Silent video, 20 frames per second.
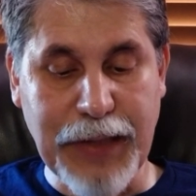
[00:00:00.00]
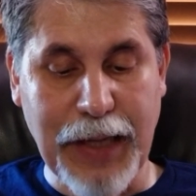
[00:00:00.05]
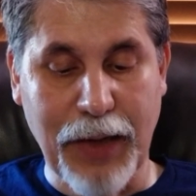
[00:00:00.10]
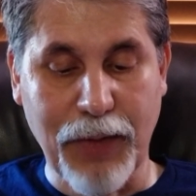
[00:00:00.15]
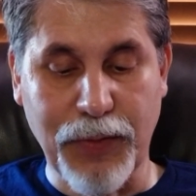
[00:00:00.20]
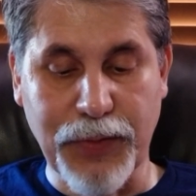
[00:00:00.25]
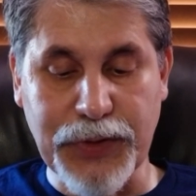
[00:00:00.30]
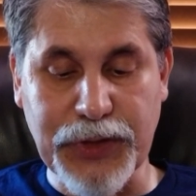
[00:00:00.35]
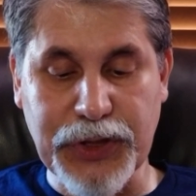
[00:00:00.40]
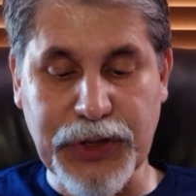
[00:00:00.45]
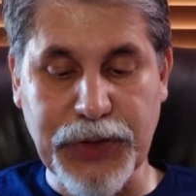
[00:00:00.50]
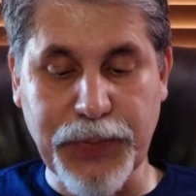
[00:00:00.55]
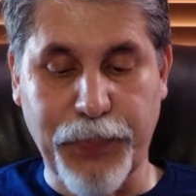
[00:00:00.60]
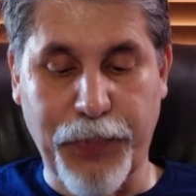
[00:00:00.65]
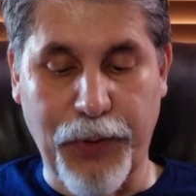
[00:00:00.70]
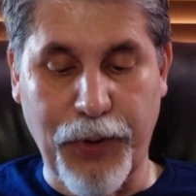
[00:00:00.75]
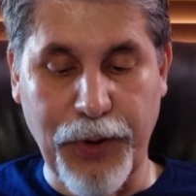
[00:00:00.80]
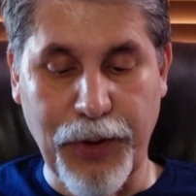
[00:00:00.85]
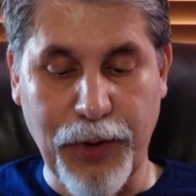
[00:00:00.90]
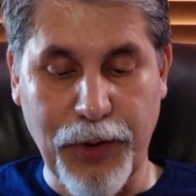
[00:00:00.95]
that was
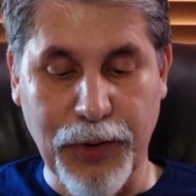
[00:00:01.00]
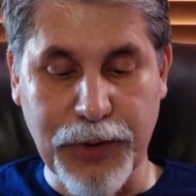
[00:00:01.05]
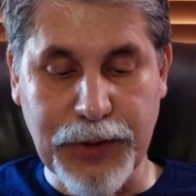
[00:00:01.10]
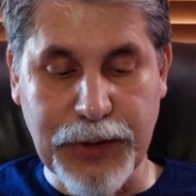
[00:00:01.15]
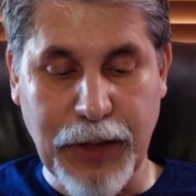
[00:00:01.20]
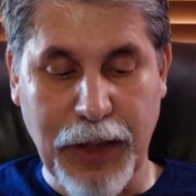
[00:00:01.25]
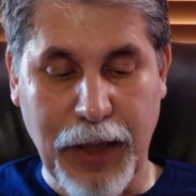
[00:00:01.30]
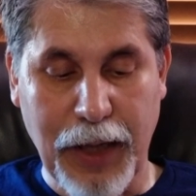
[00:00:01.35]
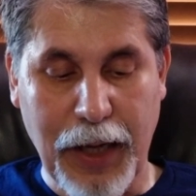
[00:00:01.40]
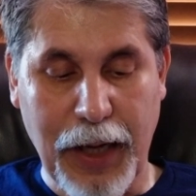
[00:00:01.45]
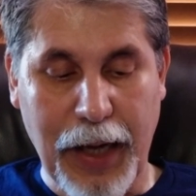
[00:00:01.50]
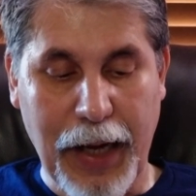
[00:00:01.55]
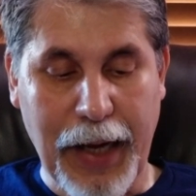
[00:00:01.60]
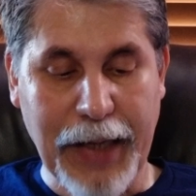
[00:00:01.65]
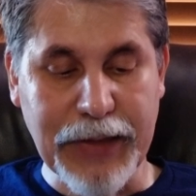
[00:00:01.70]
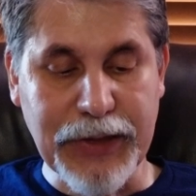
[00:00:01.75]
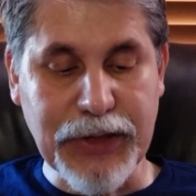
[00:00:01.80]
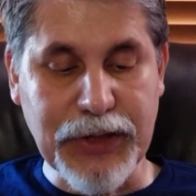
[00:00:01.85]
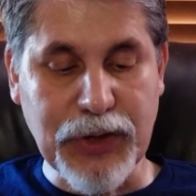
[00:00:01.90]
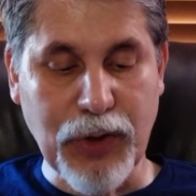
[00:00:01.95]
spoiled
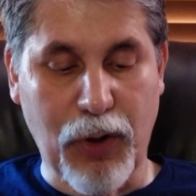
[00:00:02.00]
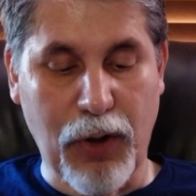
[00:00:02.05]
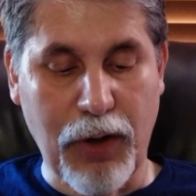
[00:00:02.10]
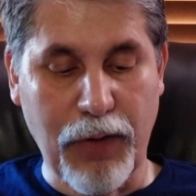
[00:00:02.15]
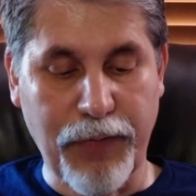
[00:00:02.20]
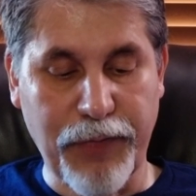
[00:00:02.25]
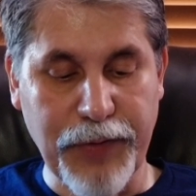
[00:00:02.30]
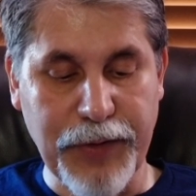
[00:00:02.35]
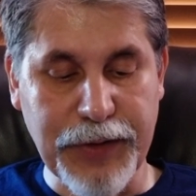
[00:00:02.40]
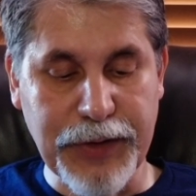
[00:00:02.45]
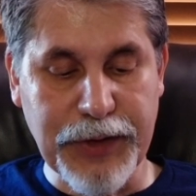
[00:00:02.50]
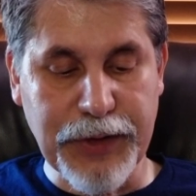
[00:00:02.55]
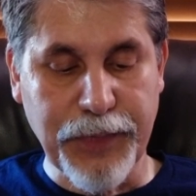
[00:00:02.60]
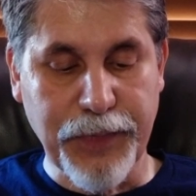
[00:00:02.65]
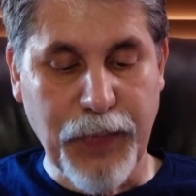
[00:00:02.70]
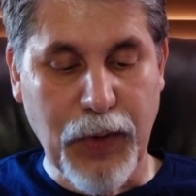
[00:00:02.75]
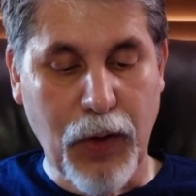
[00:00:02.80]
and softened